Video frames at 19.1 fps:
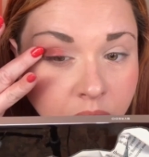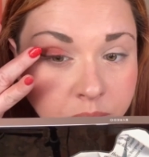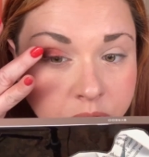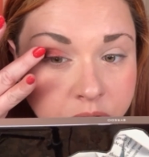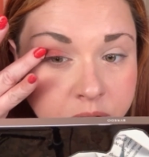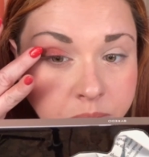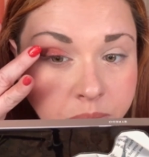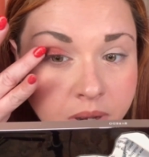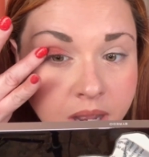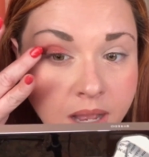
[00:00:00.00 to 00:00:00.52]

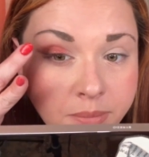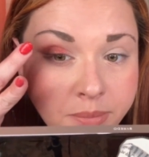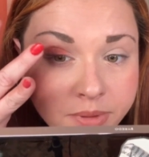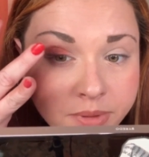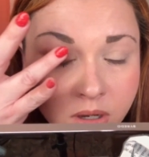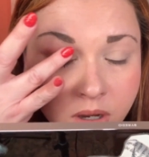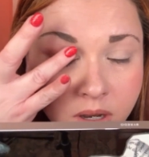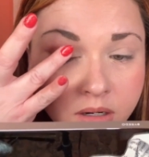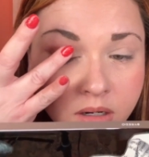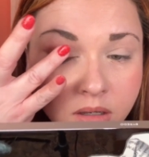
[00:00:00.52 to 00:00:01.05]
just popping
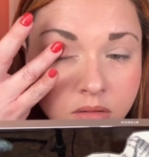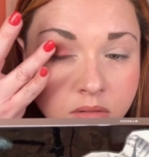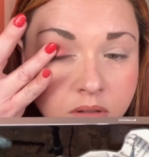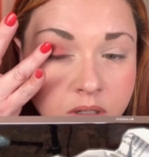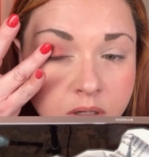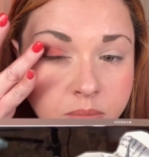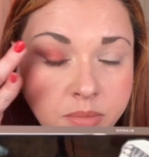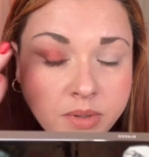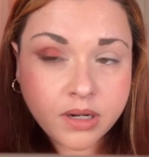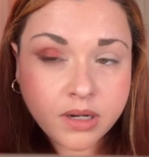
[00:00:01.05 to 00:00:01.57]
on a little
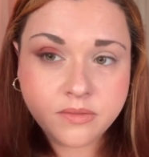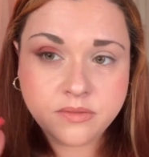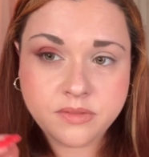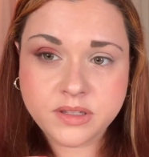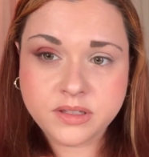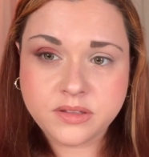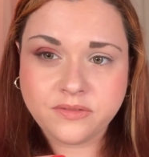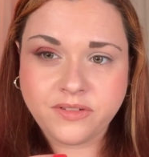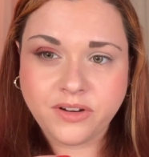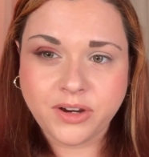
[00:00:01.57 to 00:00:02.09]
bit of
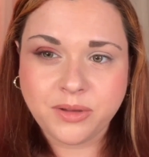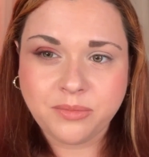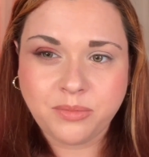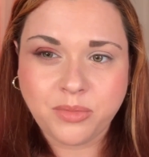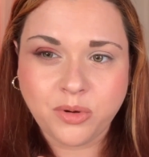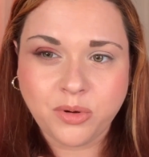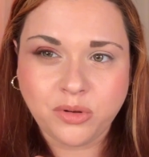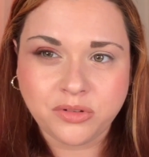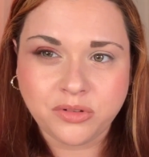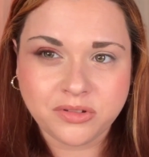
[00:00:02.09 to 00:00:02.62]
this very
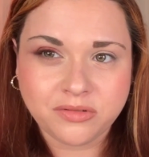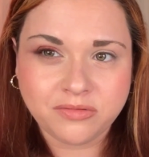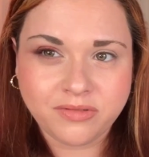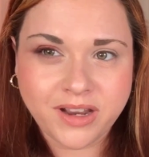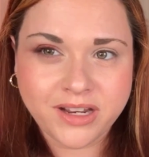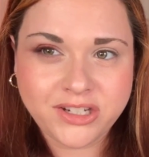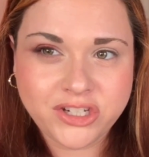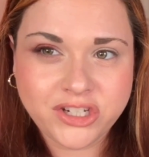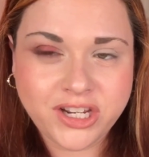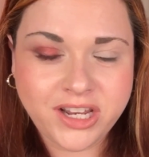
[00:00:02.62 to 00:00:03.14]
bold
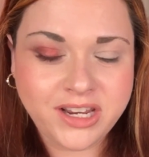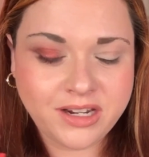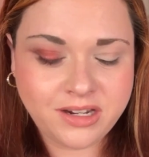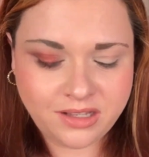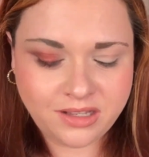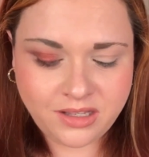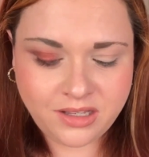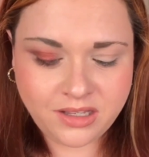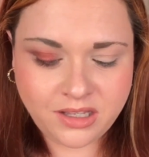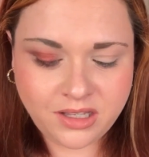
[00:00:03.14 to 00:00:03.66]
red shade
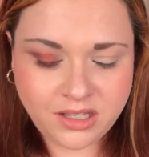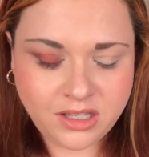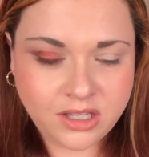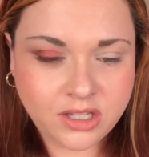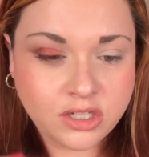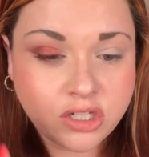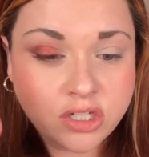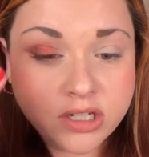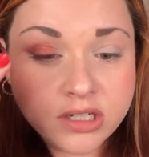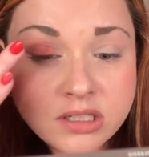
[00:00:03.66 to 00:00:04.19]

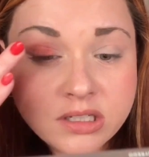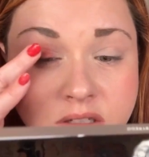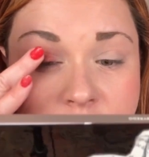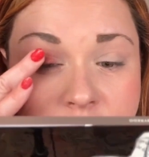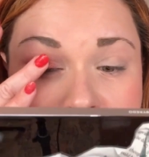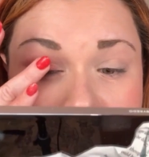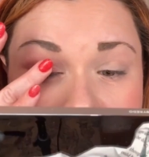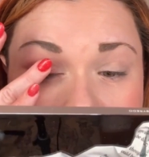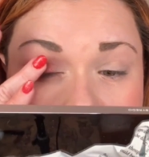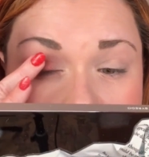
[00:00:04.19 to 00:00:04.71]
just to
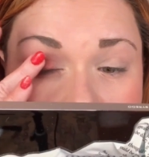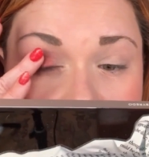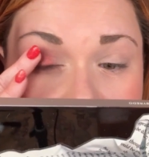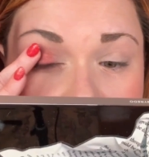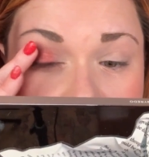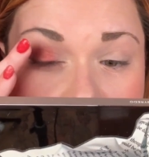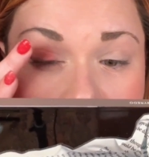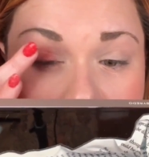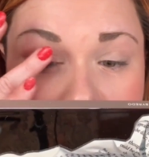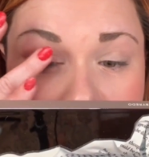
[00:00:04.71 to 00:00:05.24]
finish off the
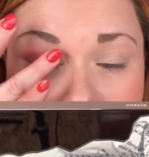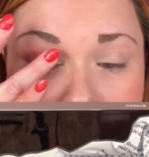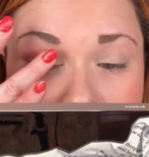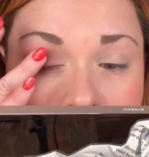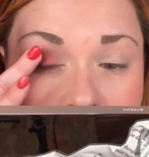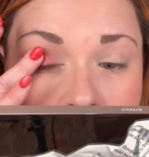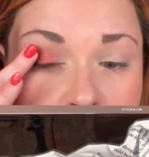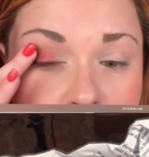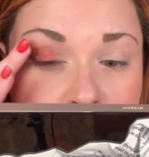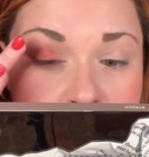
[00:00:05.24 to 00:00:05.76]
look
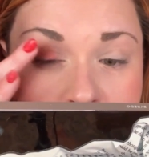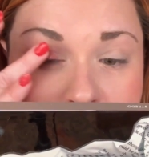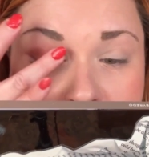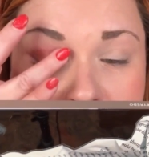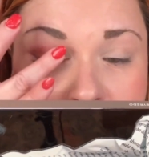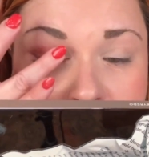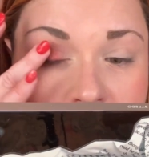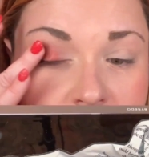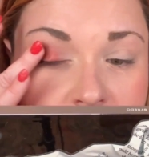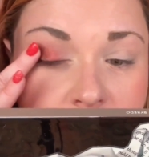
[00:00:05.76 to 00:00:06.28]
with my
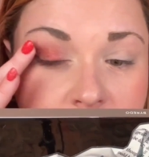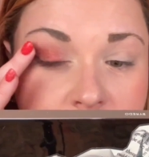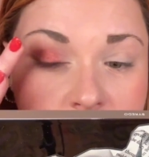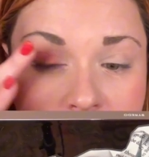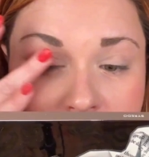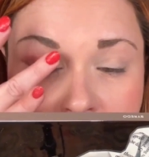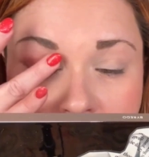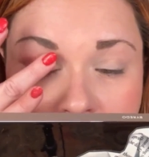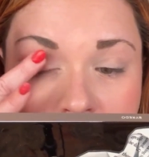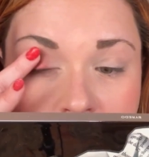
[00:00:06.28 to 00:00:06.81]
finger,
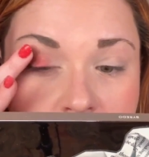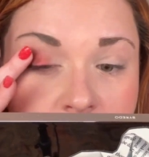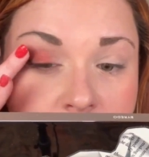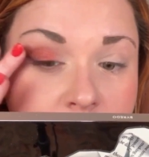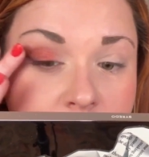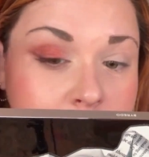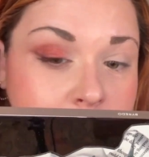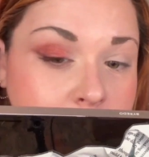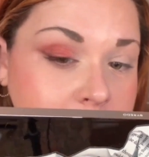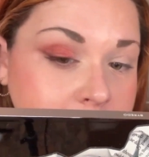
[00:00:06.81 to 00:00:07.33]

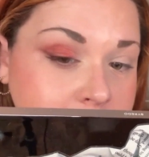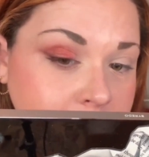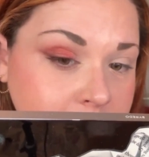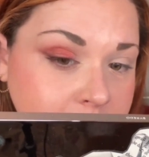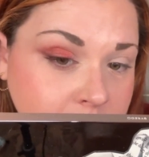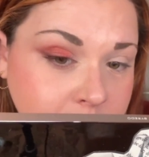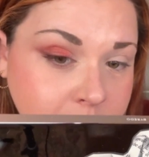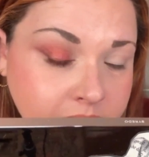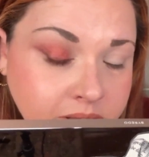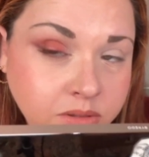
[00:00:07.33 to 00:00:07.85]
because that's
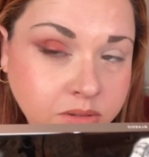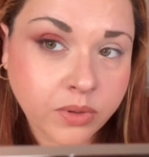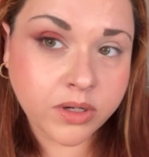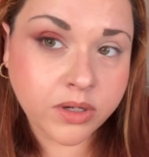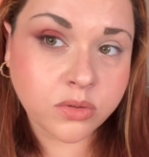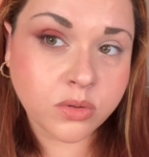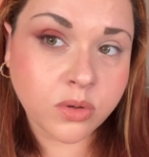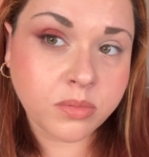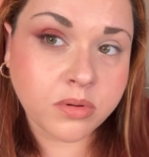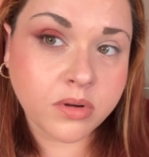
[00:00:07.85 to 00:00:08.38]
the best way
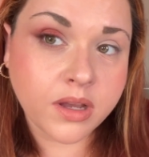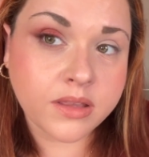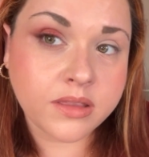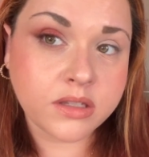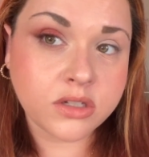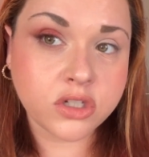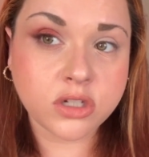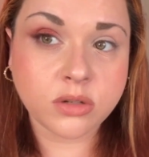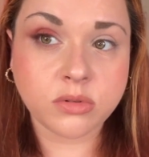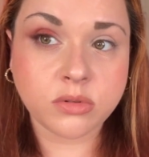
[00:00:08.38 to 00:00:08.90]
to apply these
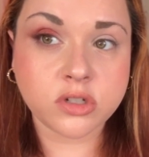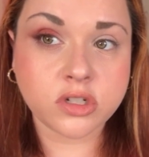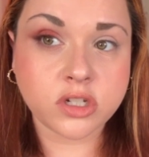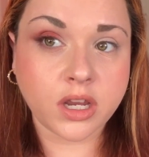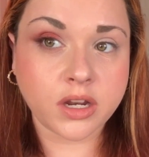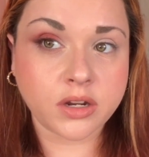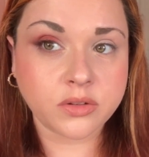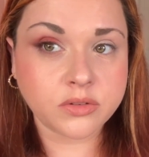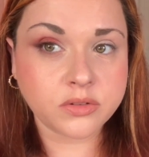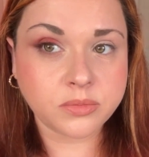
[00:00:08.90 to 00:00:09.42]
shimmer
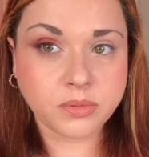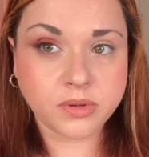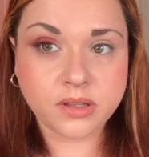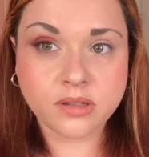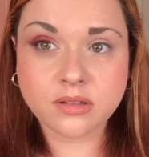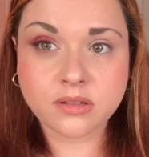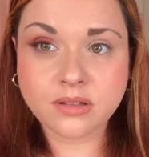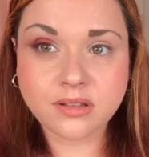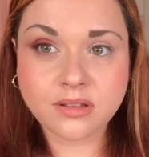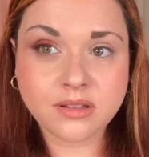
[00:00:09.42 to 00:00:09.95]
shadows. But
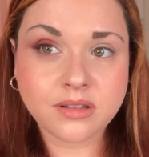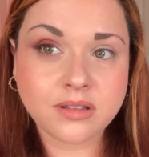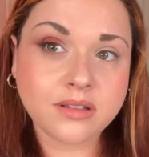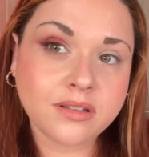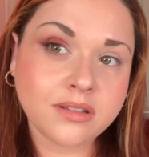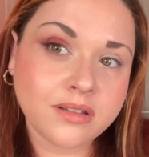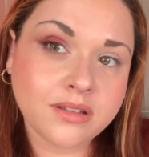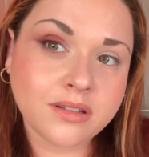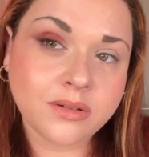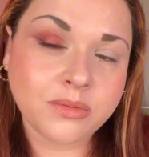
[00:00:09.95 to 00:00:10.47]

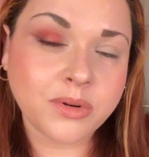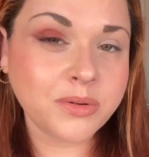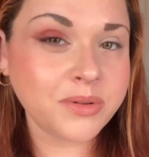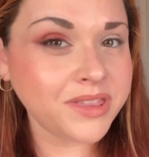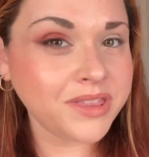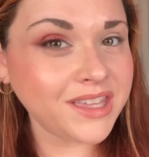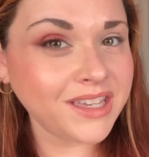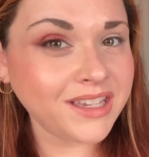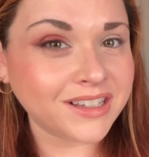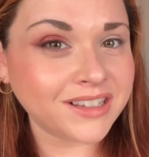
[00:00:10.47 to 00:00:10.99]
what do we
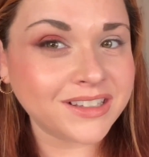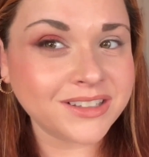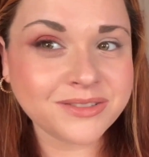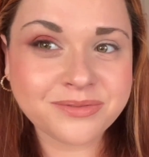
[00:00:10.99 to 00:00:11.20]
think?